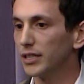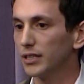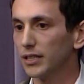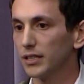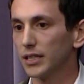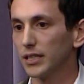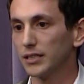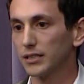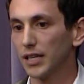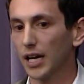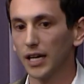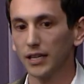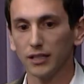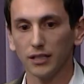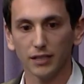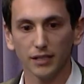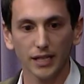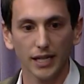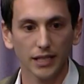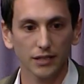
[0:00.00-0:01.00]
it as
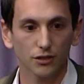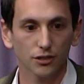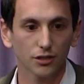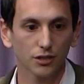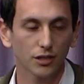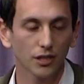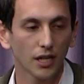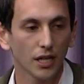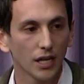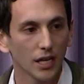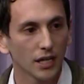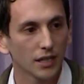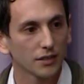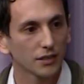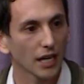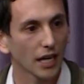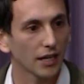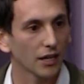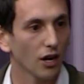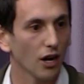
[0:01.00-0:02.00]
kind of niche,
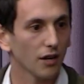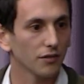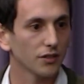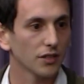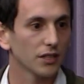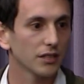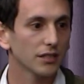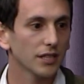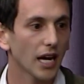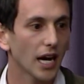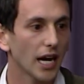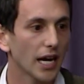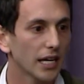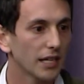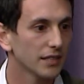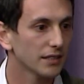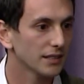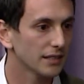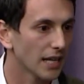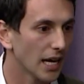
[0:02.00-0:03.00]
it's kind of off to the
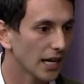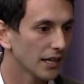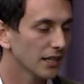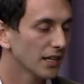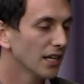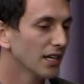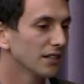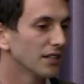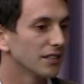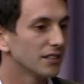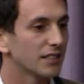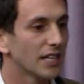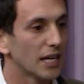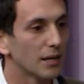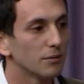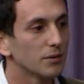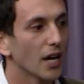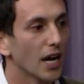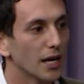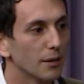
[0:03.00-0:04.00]
side, it's not the
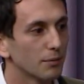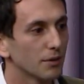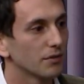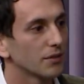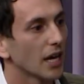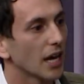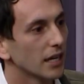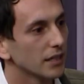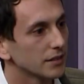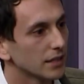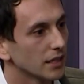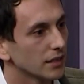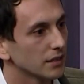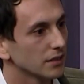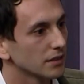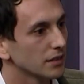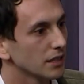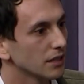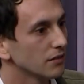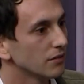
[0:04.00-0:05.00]
same type of content
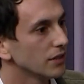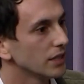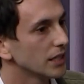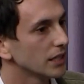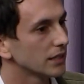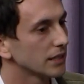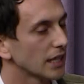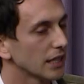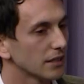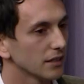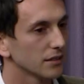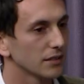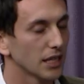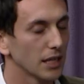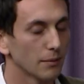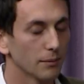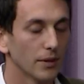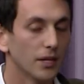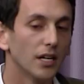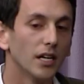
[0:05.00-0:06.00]
as T V, it's not the
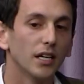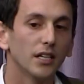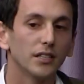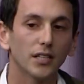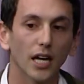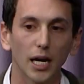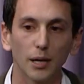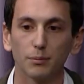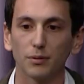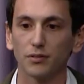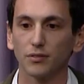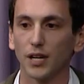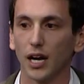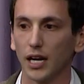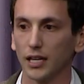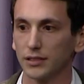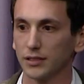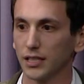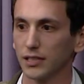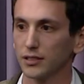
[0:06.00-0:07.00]
same type of
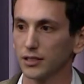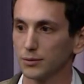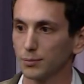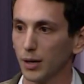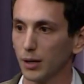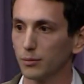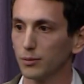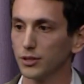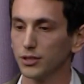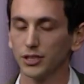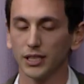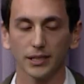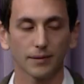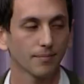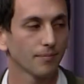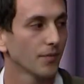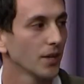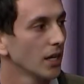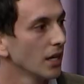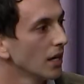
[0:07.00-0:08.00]
content as
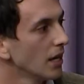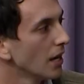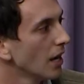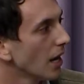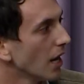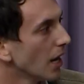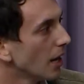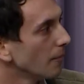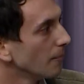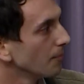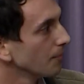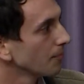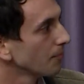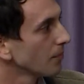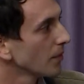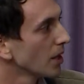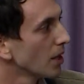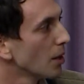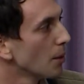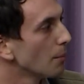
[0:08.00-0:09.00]
publishing. Um,
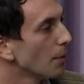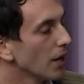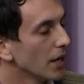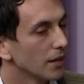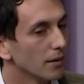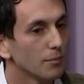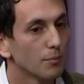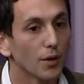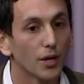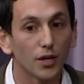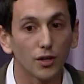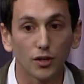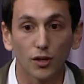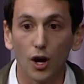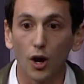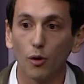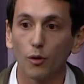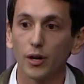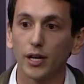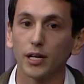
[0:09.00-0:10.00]
but, but
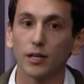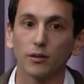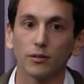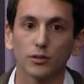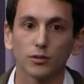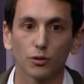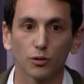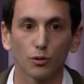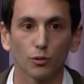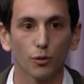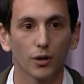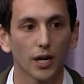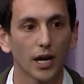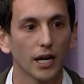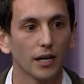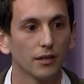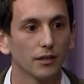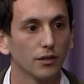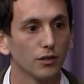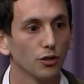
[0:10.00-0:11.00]
knowing sort of what
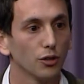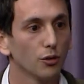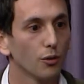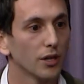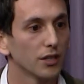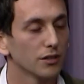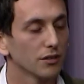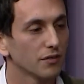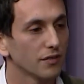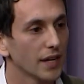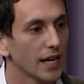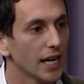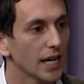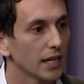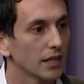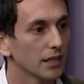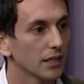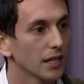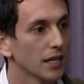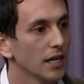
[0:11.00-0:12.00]
I knew as a
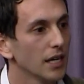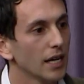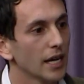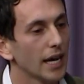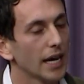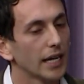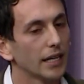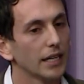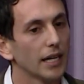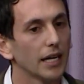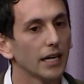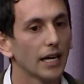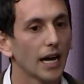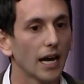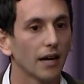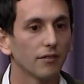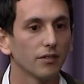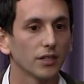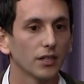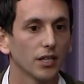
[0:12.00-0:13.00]
fan and, and
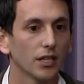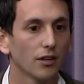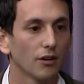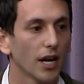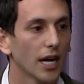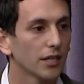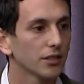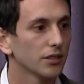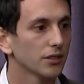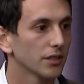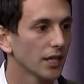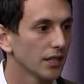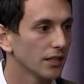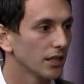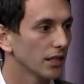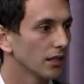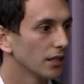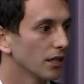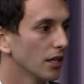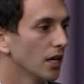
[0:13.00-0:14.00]
having the interactions I
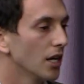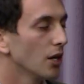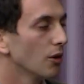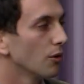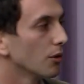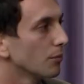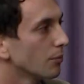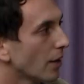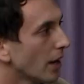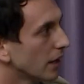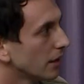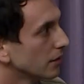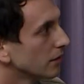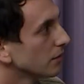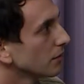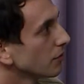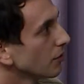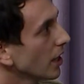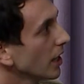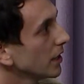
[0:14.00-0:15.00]
did with my
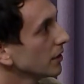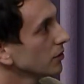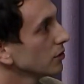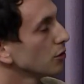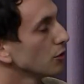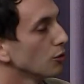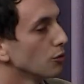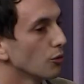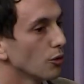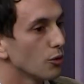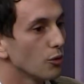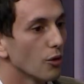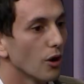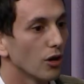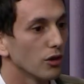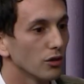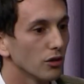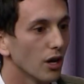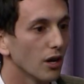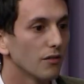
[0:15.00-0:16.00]
friends who, who
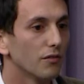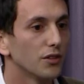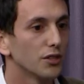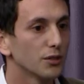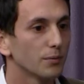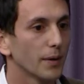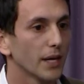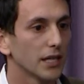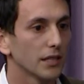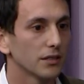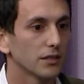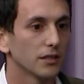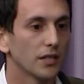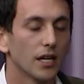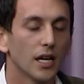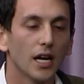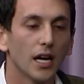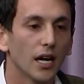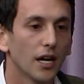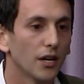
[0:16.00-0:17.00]
all loved the space,
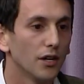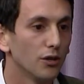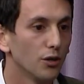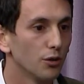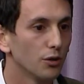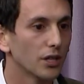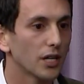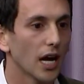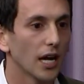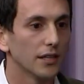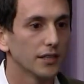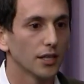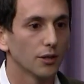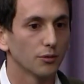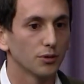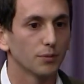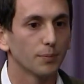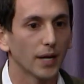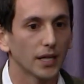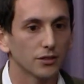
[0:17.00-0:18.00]
I knew the
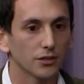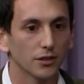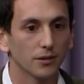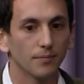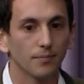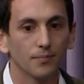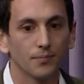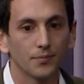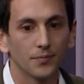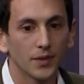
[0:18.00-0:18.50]
content was special.